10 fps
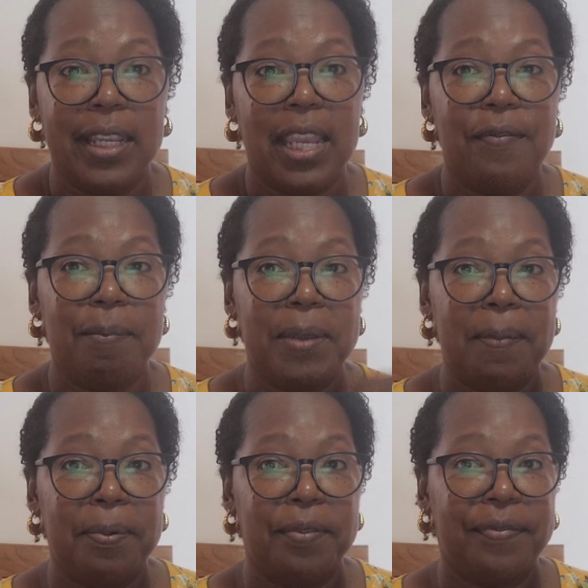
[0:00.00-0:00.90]
Even
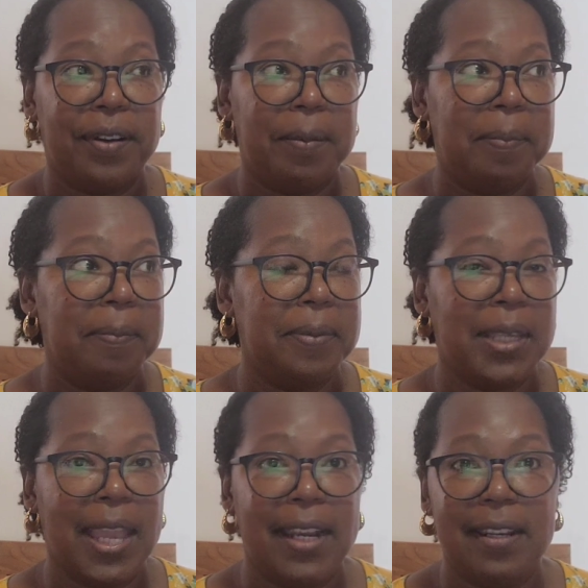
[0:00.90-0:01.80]
people from
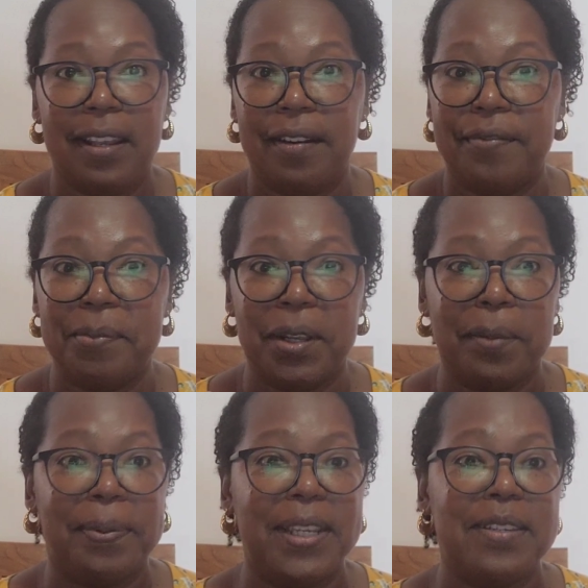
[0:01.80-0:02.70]
Canada, from
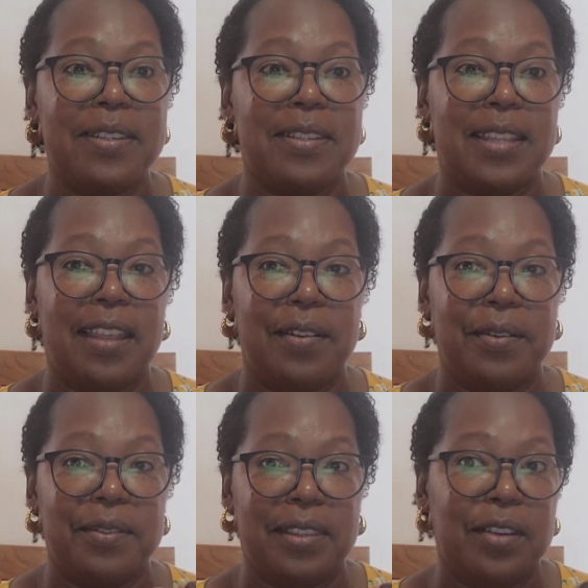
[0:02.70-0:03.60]
other places
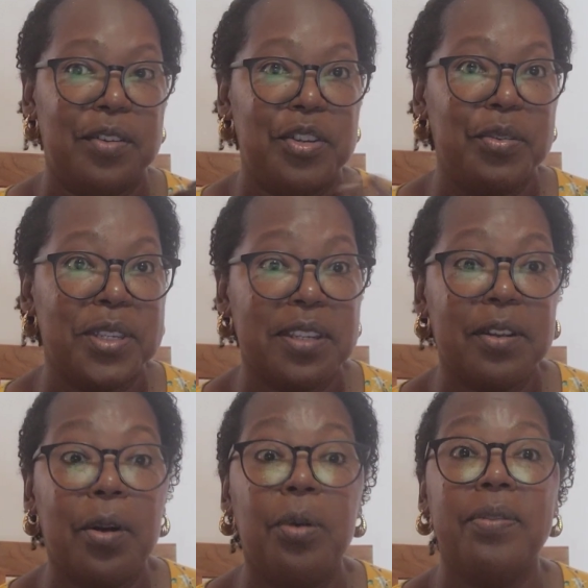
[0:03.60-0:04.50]
they're used to the
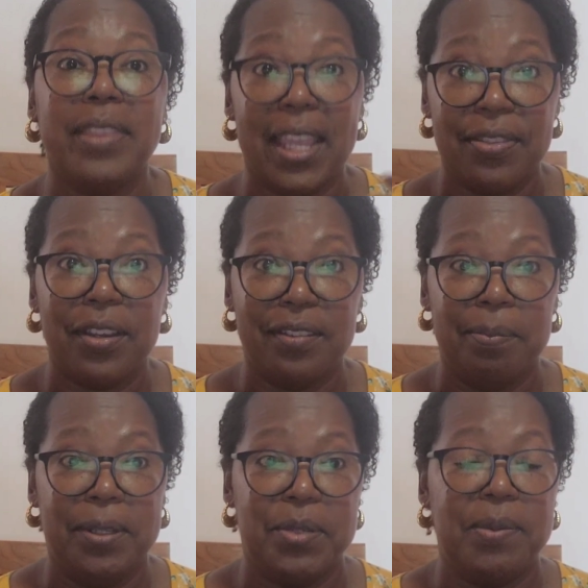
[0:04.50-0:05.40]
cold, they thought
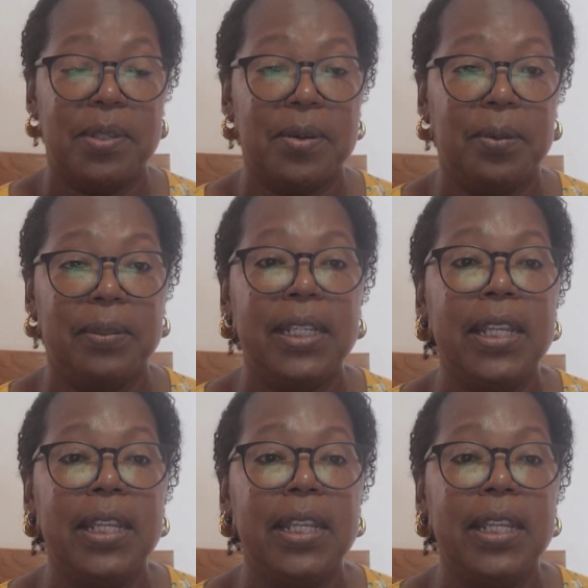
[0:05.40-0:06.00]
the bus was cold.